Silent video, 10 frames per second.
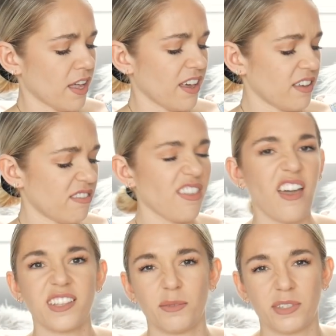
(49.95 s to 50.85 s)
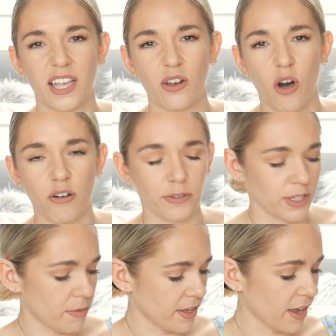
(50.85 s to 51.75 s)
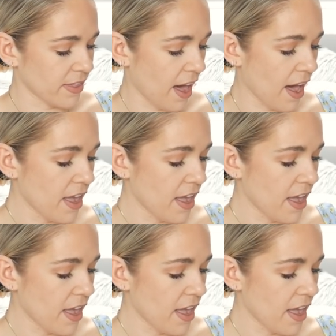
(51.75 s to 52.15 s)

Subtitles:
like 30% off or something like that.